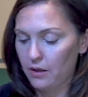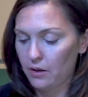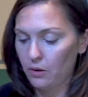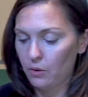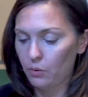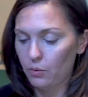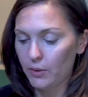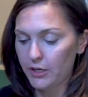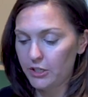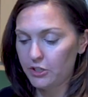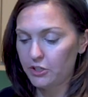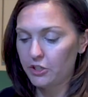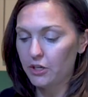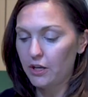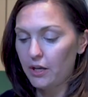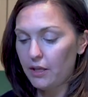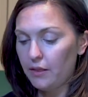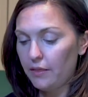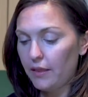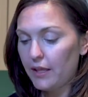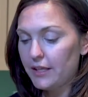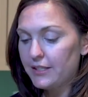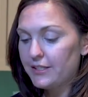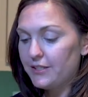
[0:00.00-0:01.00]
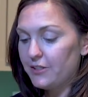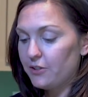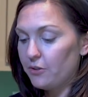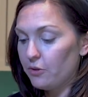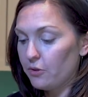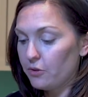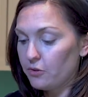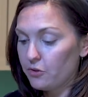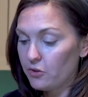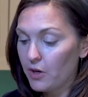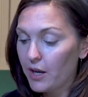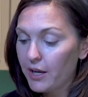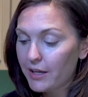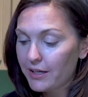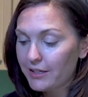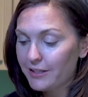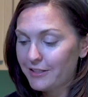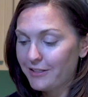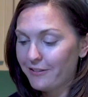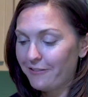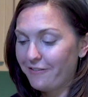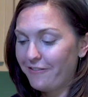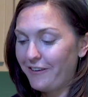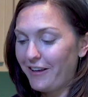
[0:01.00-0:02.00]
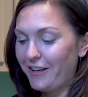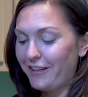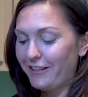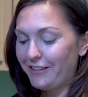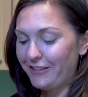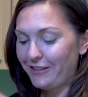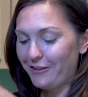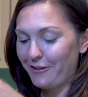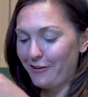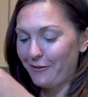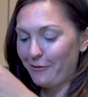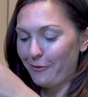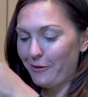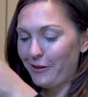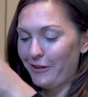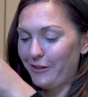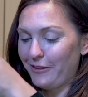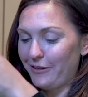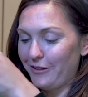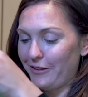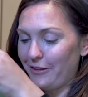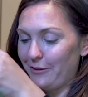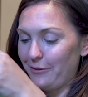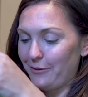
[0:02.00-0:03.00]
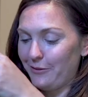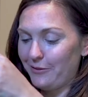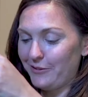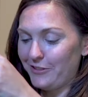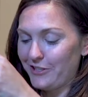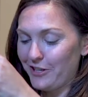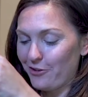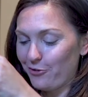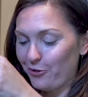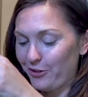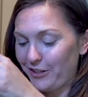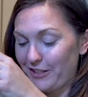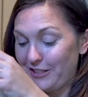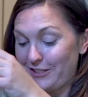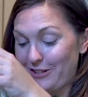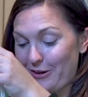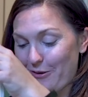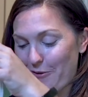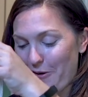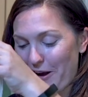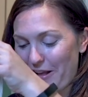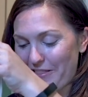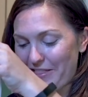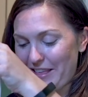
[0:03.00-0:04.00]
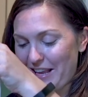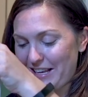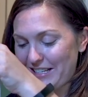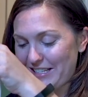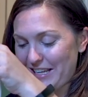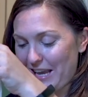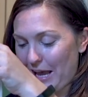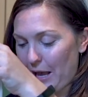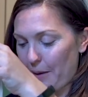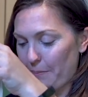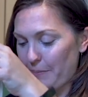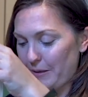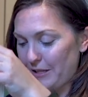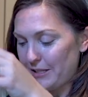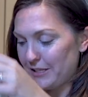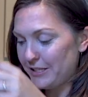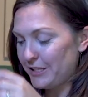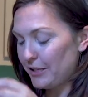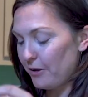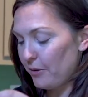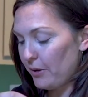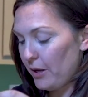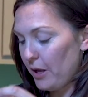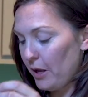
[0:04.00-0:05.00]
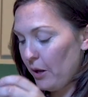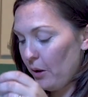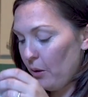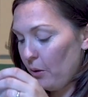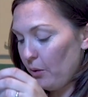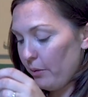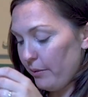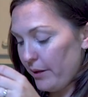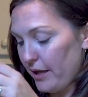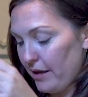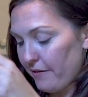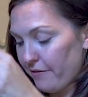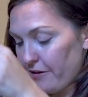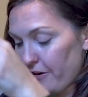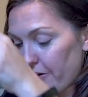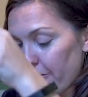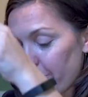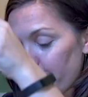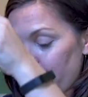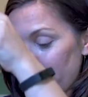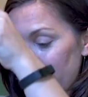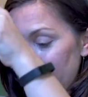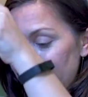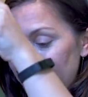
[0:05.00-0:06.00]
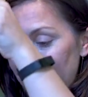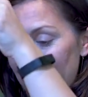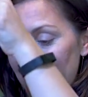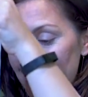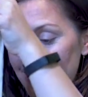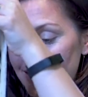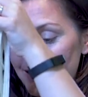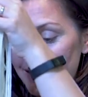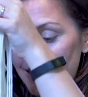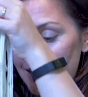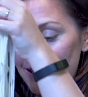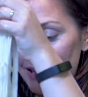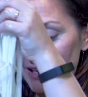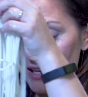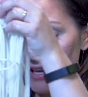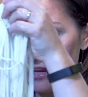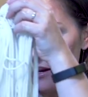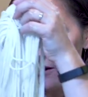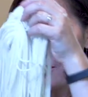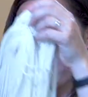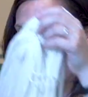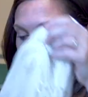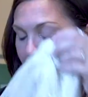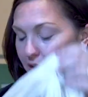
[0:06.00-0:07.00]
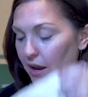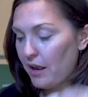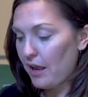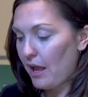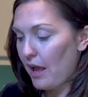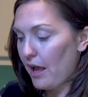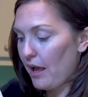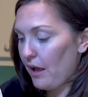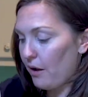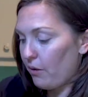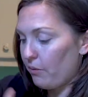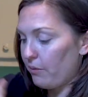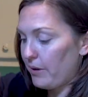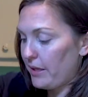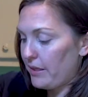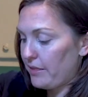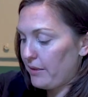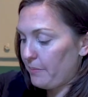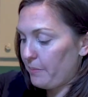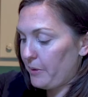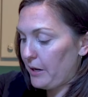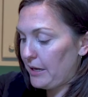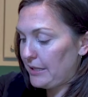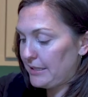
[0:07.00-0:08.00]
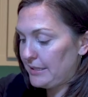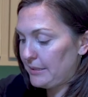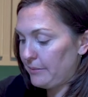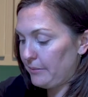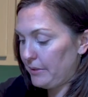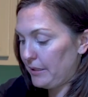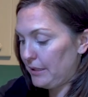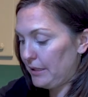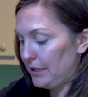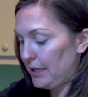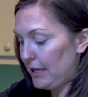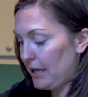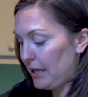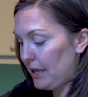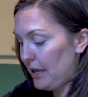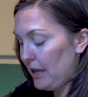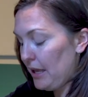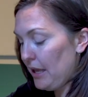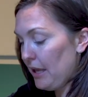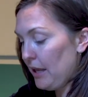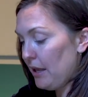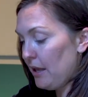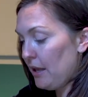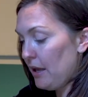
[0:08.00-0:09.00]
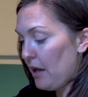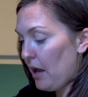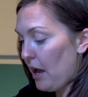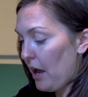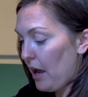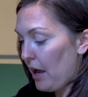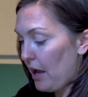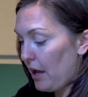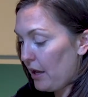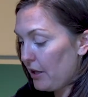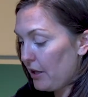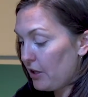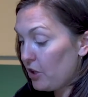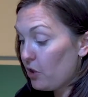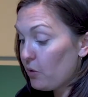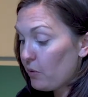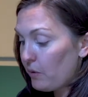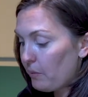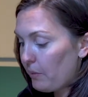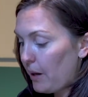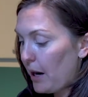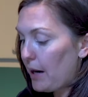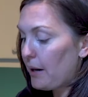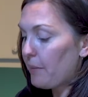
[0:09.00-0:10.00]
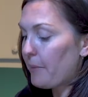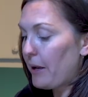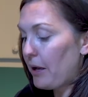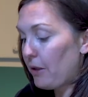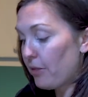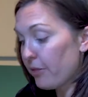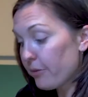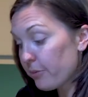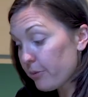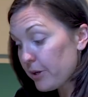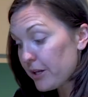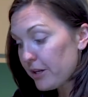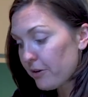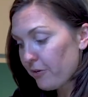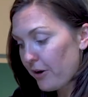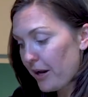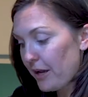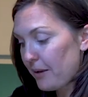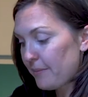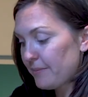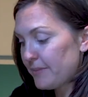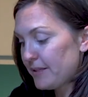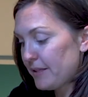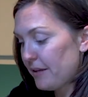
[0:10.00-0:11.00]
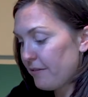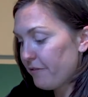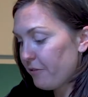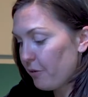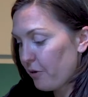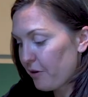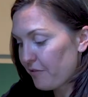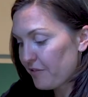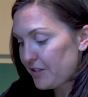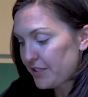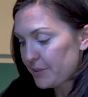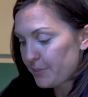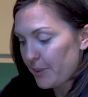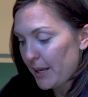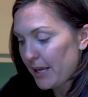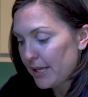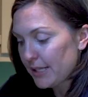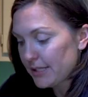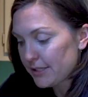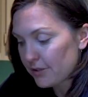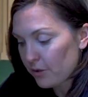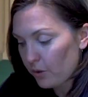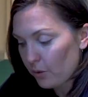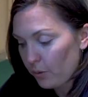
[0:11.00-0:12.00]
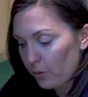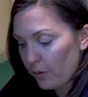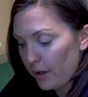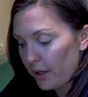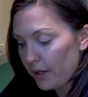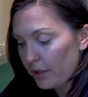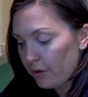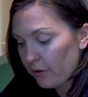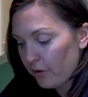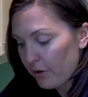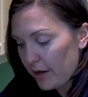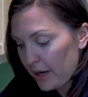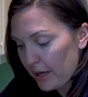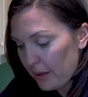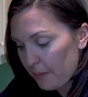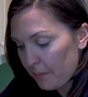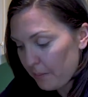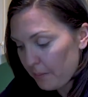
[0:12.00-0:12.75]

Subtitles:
which, unless you're trying to felt your wool, you generally don't want that to happen. So we have our 3 skeins in here with approximately, you would want about 3 grams of Orvus paste, or 1 gram